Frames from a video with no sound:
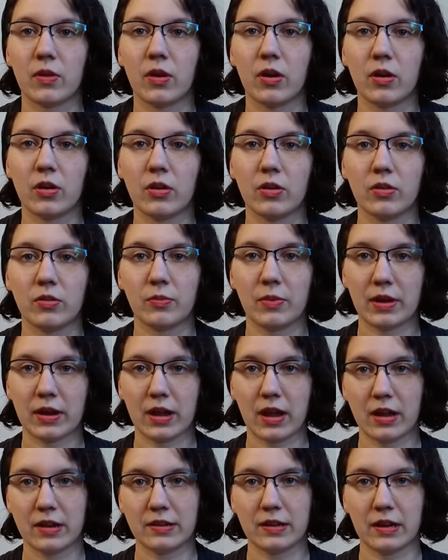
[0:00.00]
all my
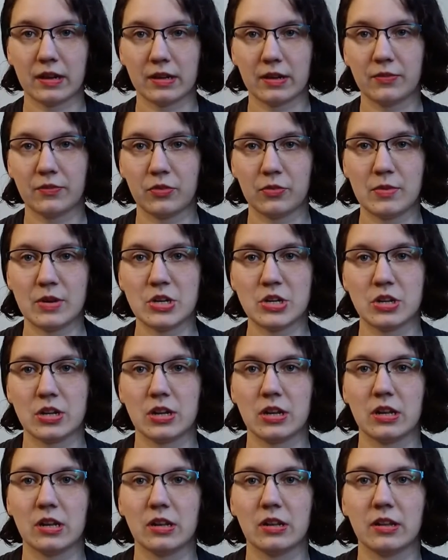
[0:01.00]
contact
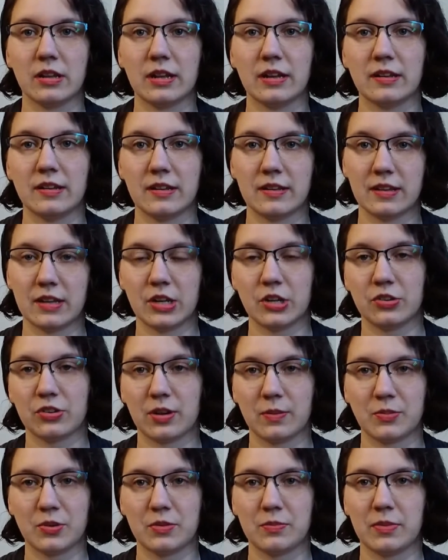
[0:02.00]
information linked in the
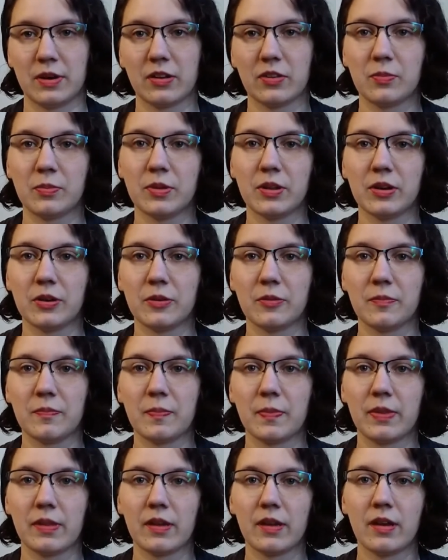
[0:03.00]
description box below.
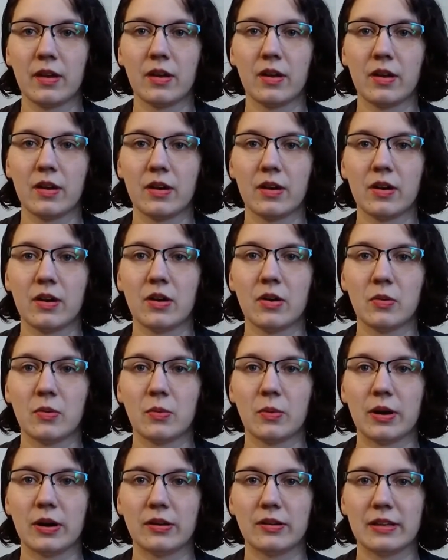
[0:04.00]

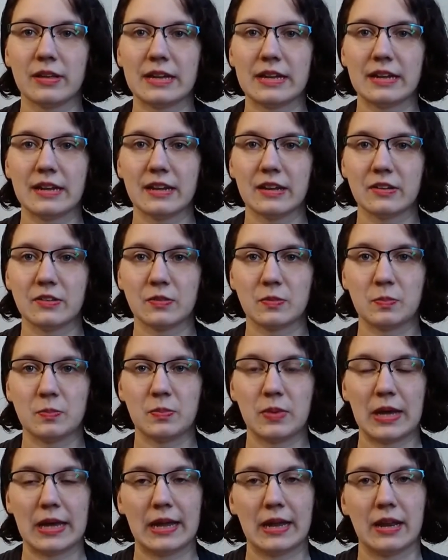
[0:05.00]
Well, it has
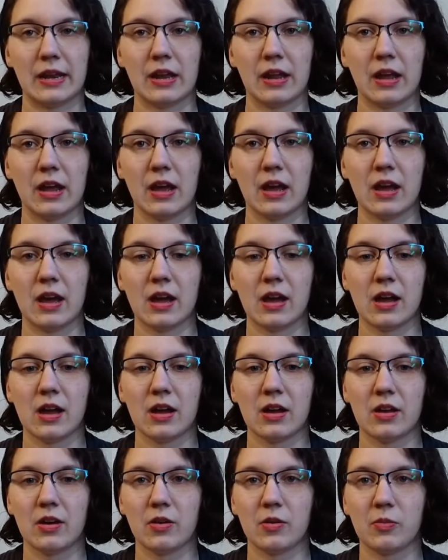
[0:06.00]
been
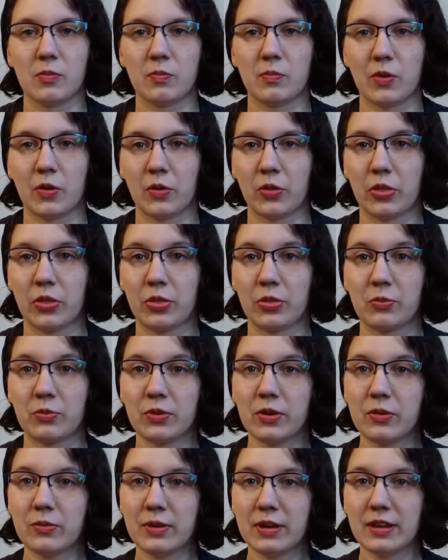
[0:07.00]
about
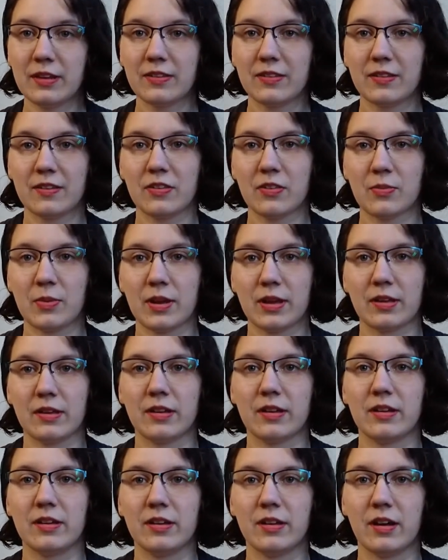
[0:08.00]
3 weeks since my
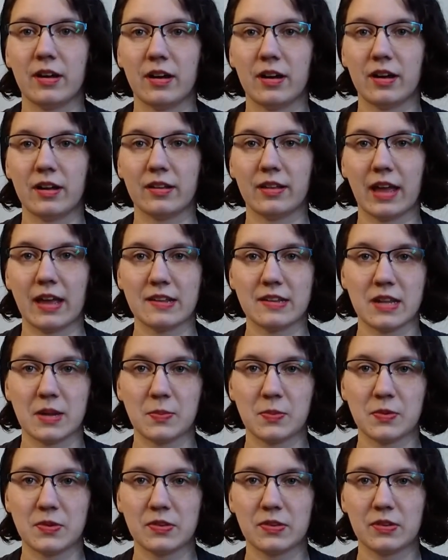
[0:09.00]
last
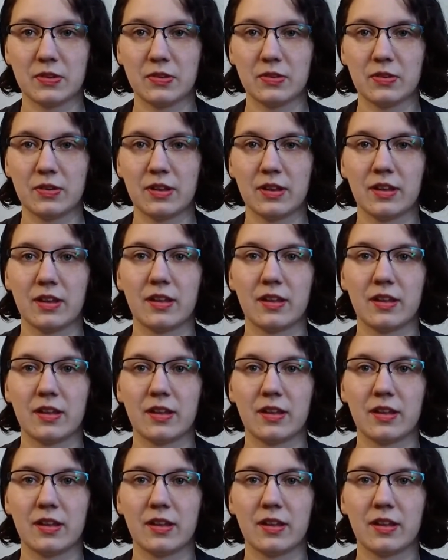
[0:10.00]
episode.